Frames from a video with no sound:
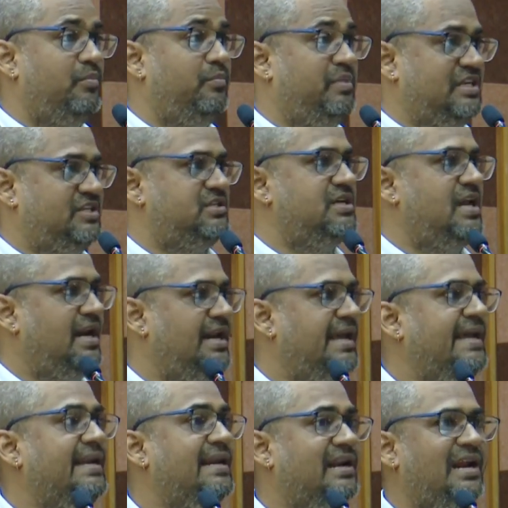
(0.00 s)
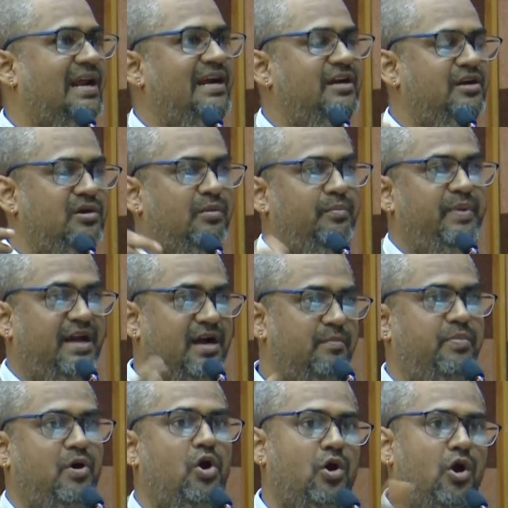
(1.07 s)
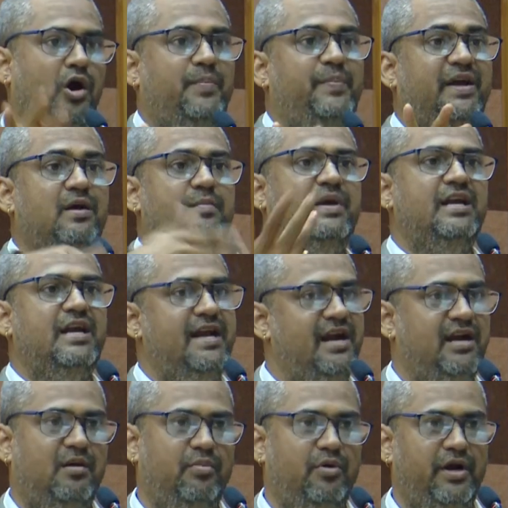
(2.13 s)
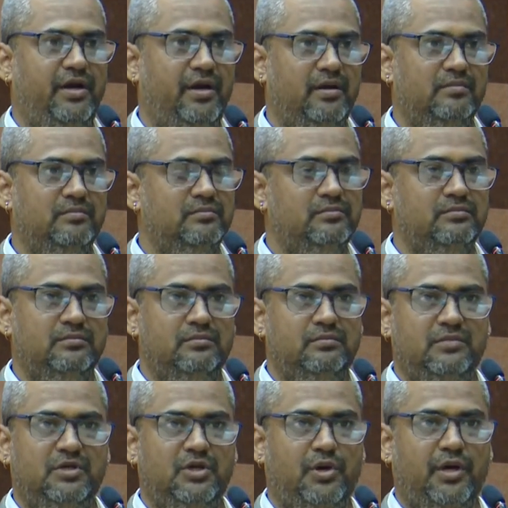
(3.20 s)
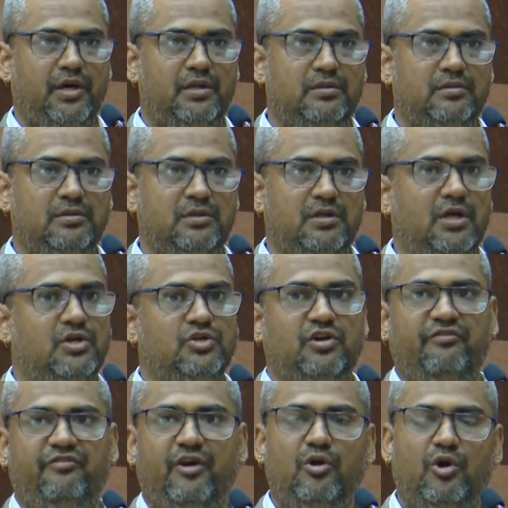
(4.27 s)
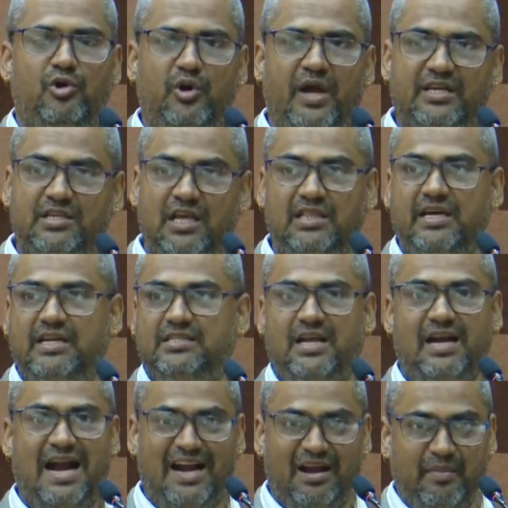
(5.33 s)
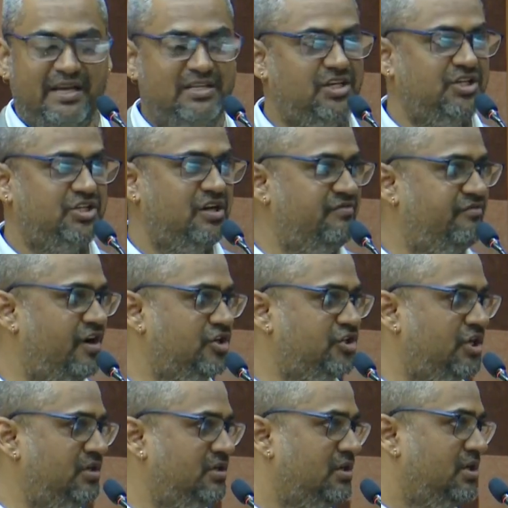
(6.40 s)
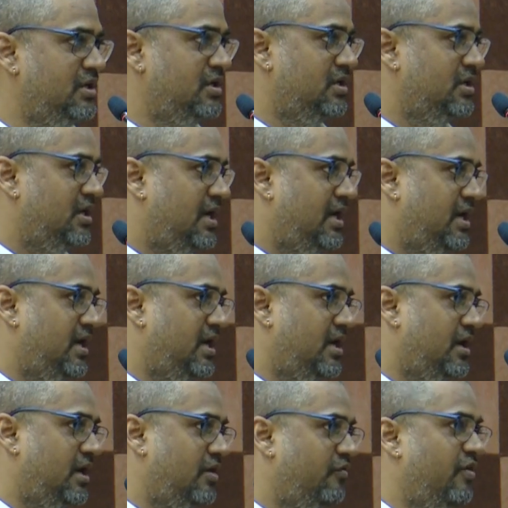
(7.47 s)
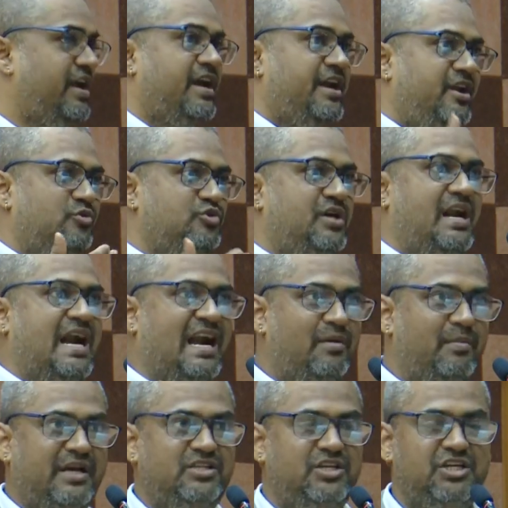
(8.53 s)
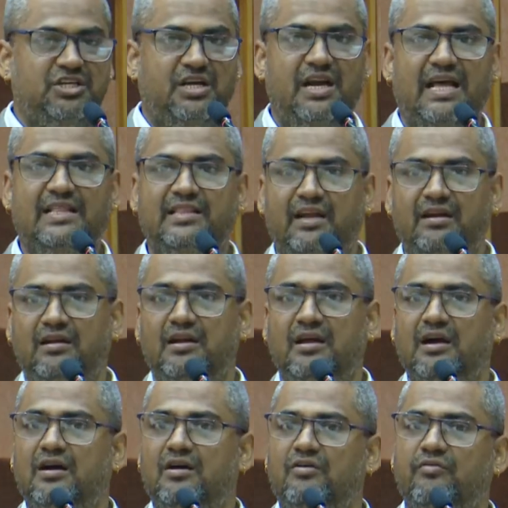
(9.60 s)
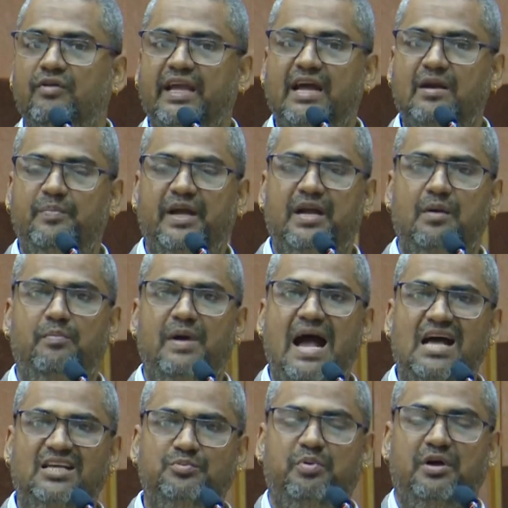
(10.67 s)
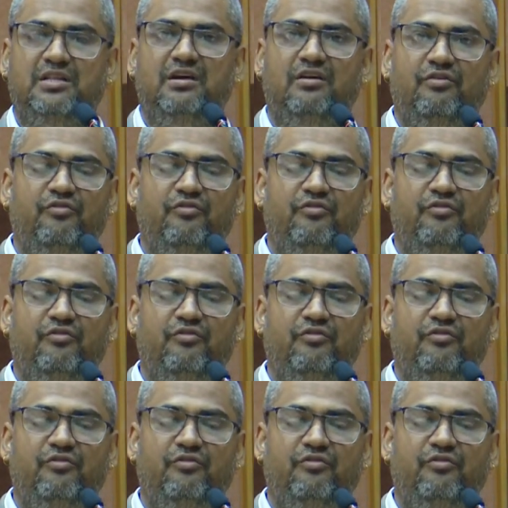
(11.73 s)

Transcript: personally inclined to pick up or not pick up any data point. Okay. So if you go to Excel, there is a randomization function, and we can use the randomization, and then we can pick up as per the